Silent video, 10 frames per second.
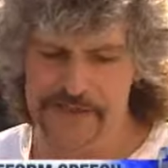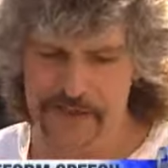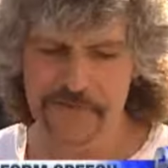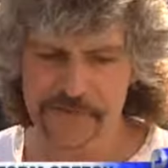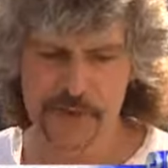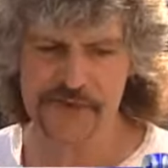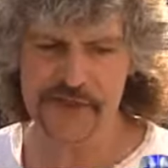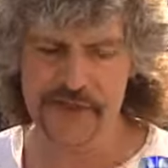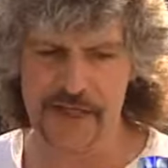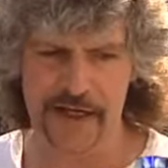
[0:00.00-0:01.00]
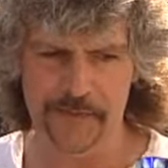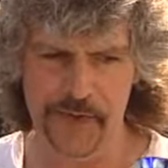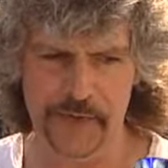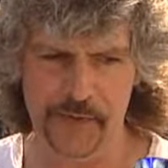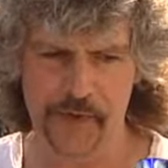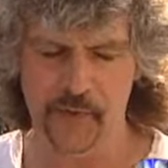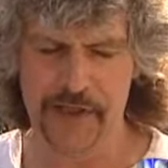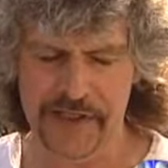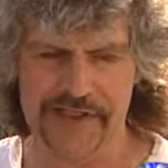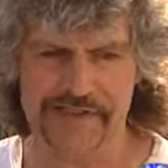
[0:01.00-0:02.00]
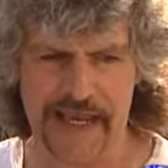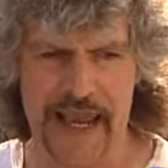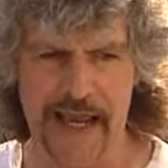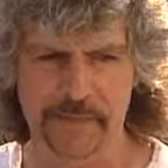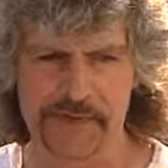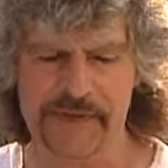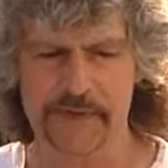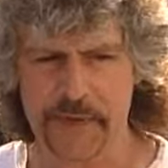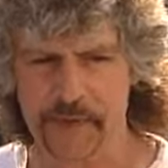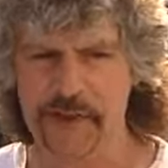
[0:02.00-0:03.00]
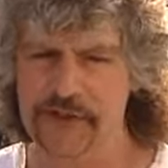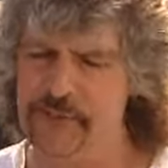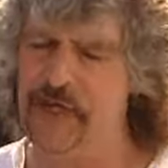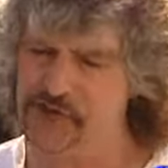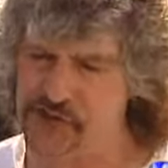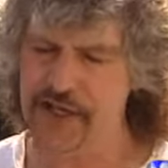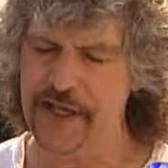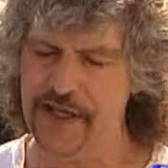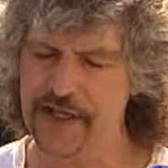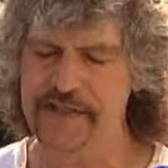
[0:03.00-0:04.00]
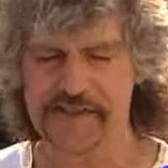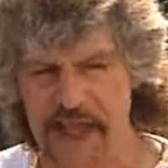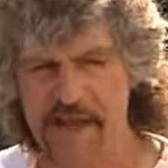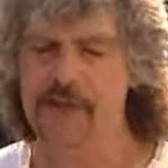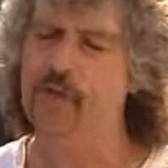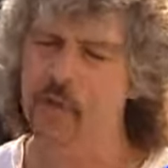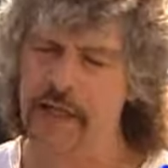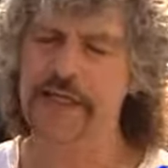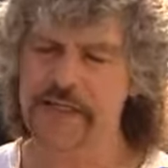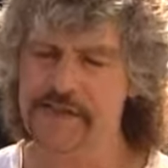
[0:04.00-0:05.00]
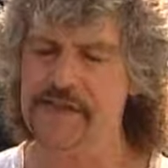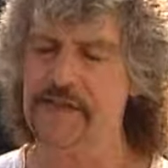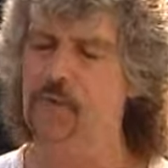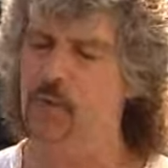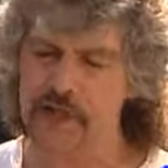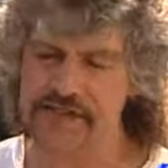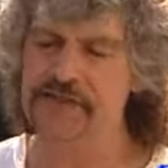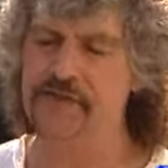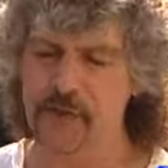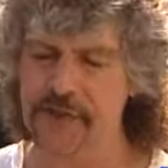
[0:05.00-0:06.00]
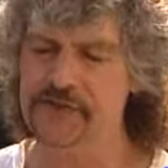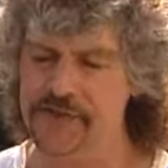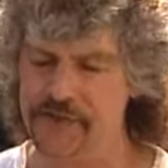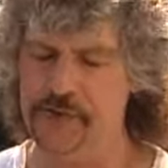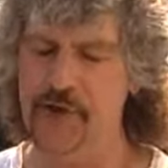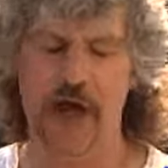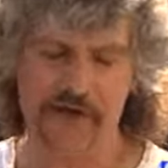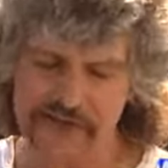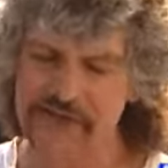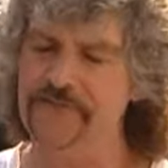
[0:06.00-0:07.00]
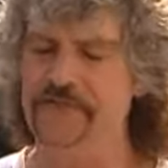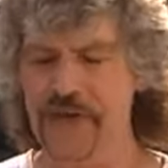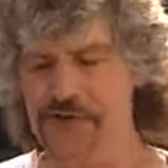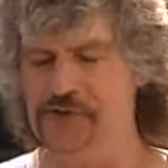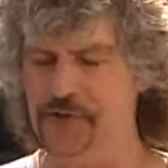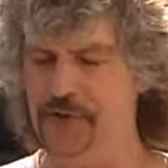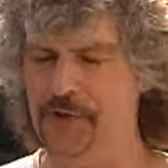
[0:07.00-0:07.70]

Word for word: confusing a lot of people. What needs to happen is that people need to be educated exactly what is it, what is it going to do, how does it affect you?